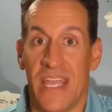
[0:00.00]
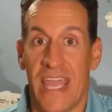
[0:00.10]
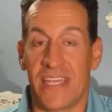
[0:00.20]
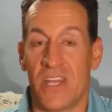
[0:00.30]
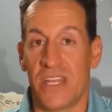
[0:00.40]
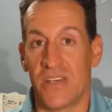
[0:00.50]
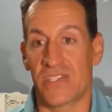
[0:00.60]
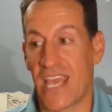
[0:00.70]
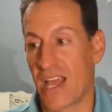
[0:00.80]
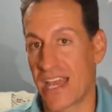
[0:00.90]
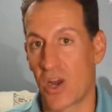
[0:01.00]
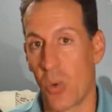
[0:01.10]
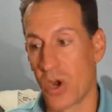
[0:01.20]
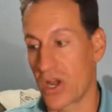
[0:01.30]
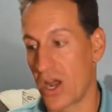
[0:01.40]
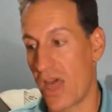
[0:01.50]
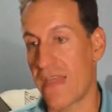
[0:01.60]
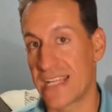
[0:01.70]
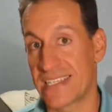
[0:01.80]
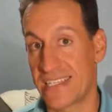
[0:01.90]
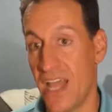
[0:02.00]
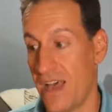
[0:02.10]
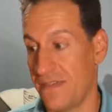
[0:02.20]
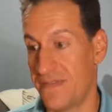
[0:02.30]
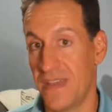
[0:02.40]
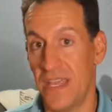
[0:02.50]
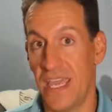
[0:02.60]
and you, and you're saying I got to work on all that stuff